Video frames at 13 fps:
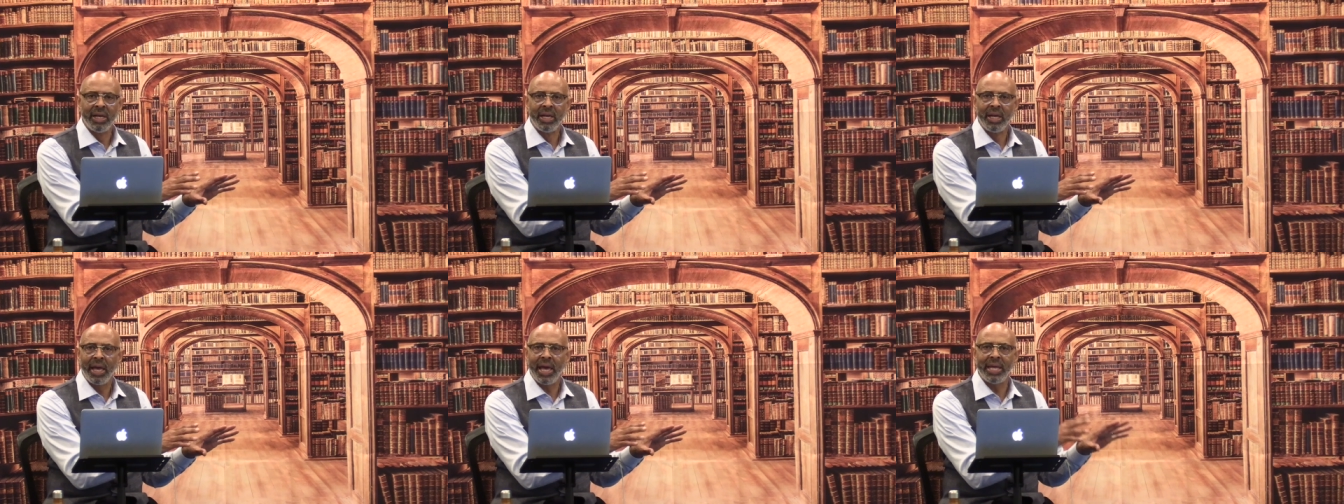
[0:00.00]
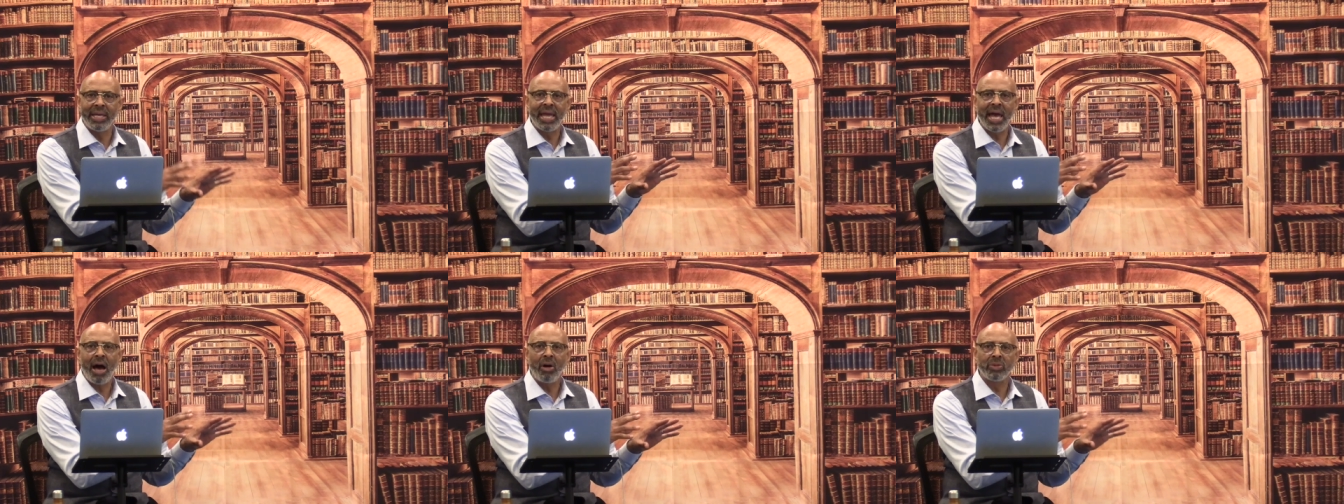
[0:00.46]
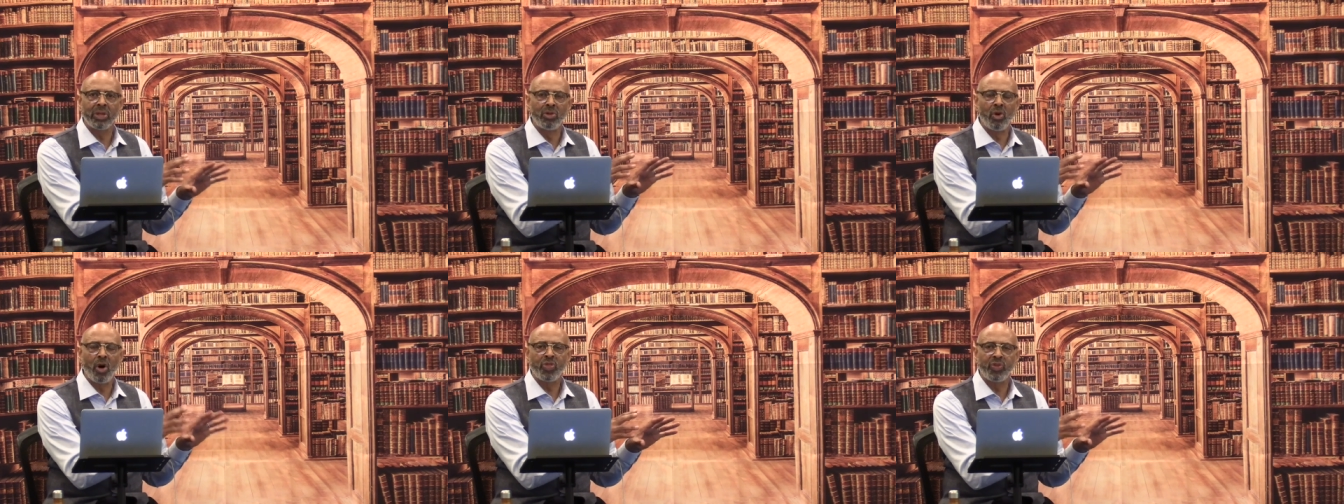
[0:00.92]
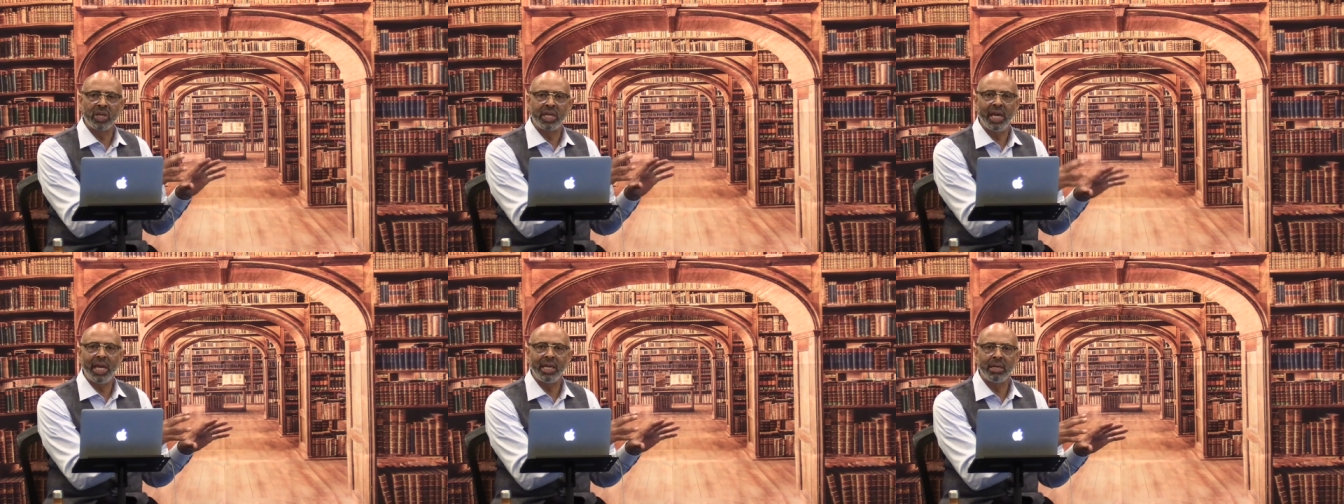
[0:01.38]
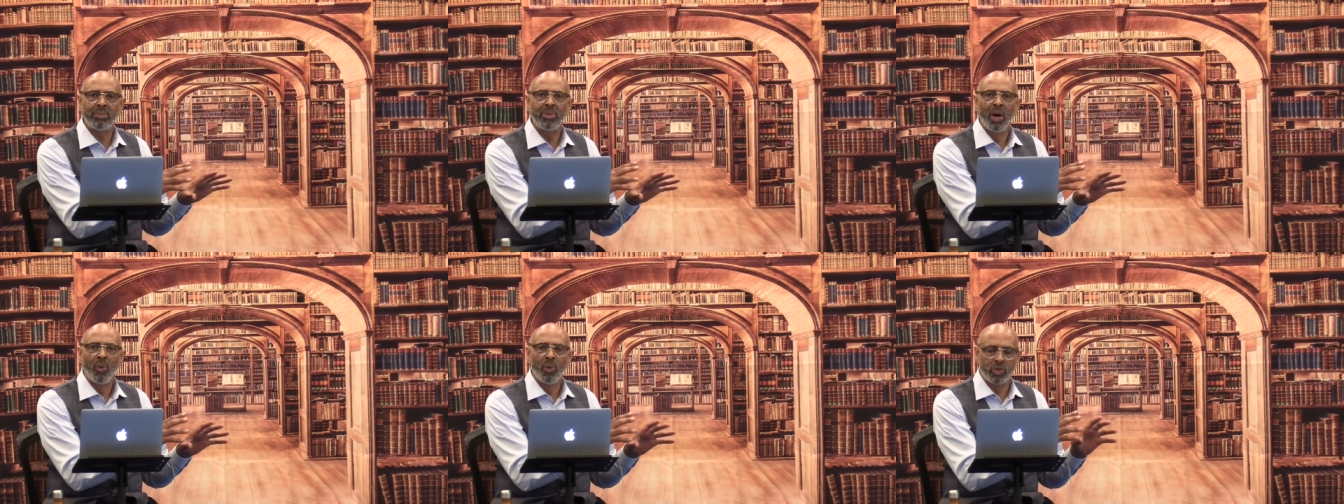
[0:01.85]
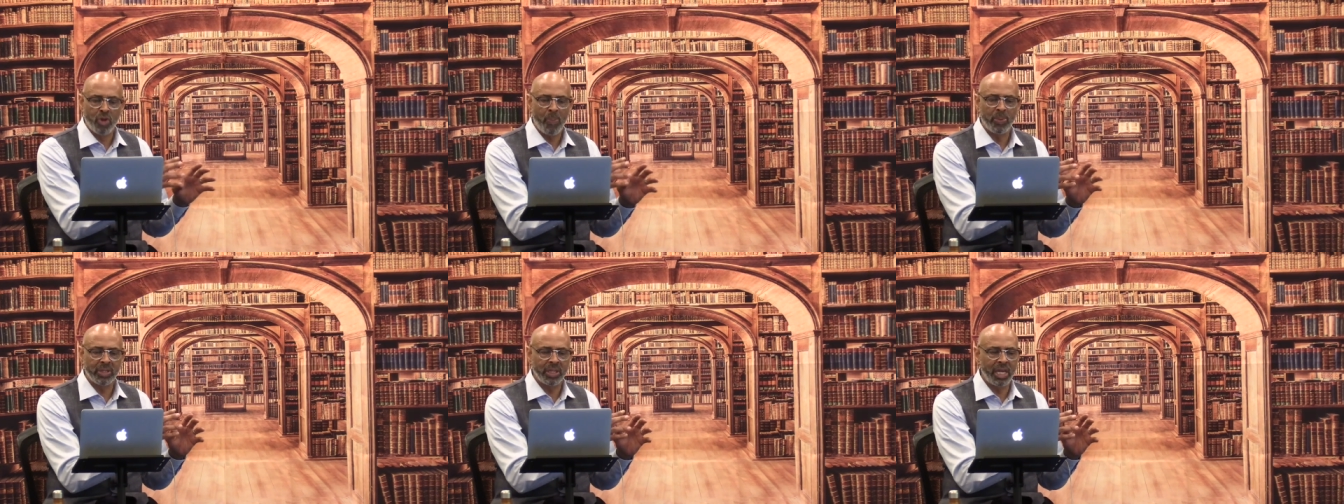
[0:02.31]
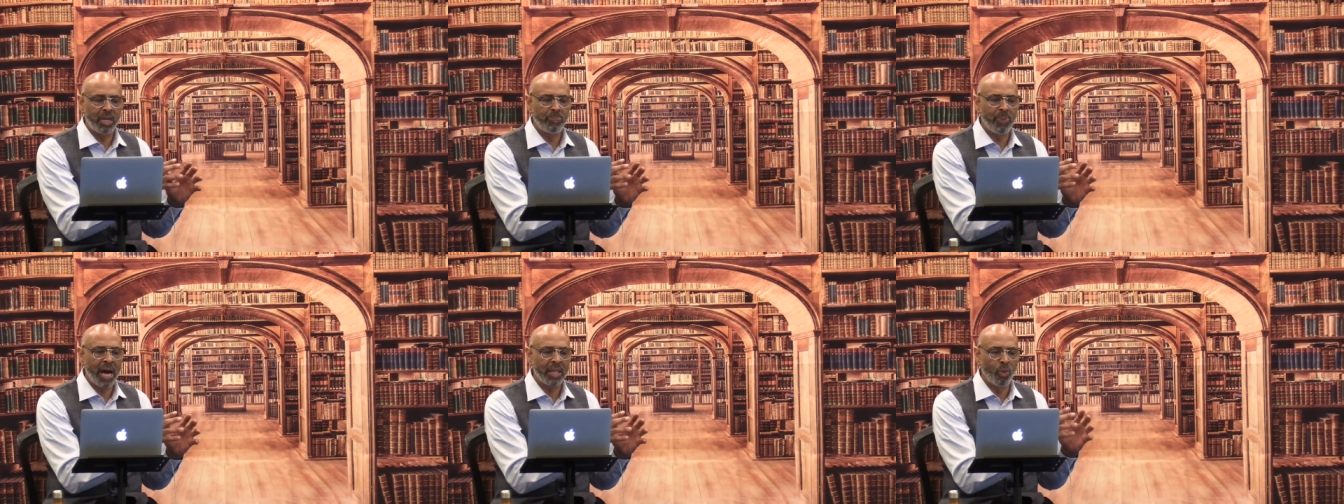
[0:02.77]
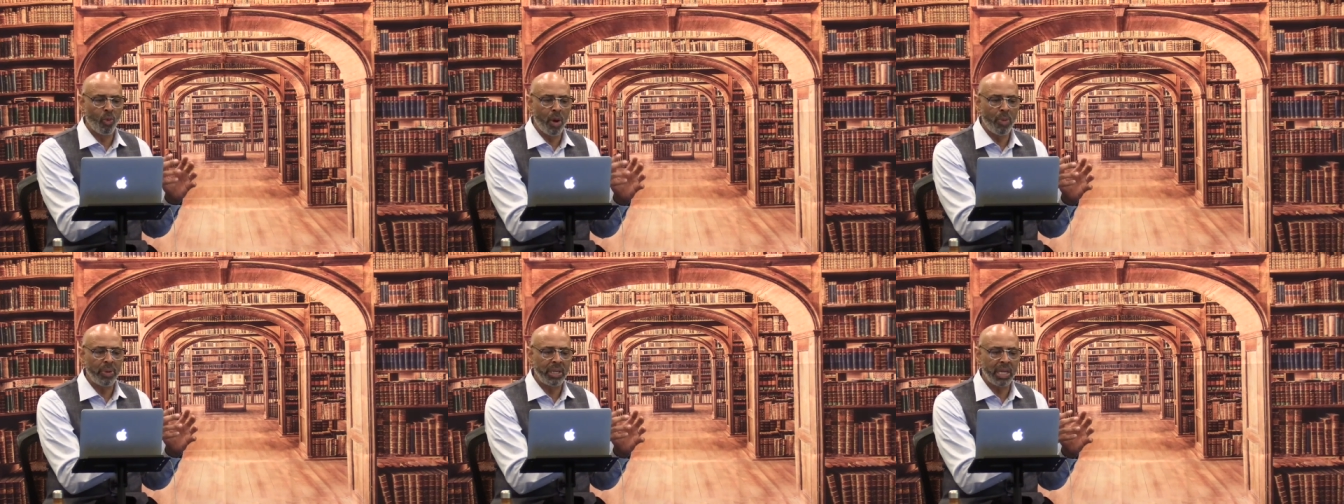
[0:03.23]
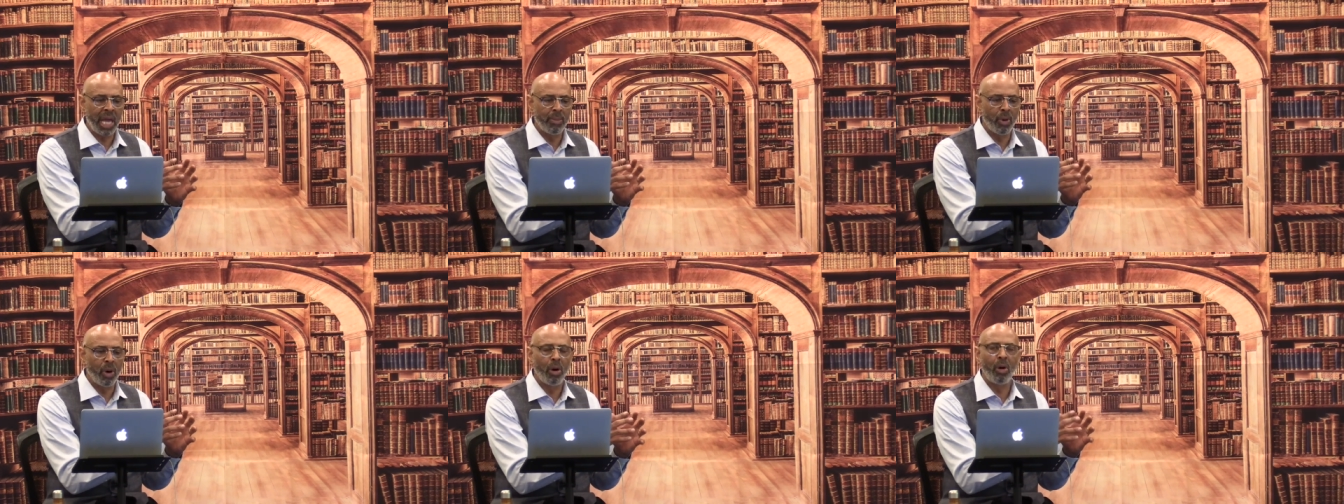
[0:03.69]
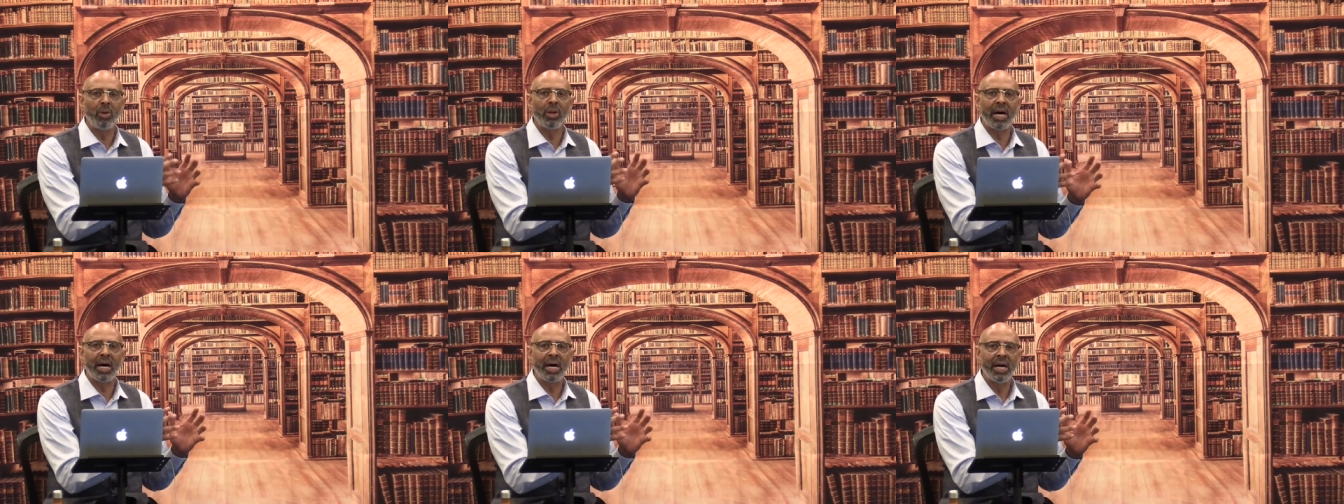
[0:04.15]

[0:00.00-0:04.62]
And now the northern kingdom, which represented by the woman named Oholah,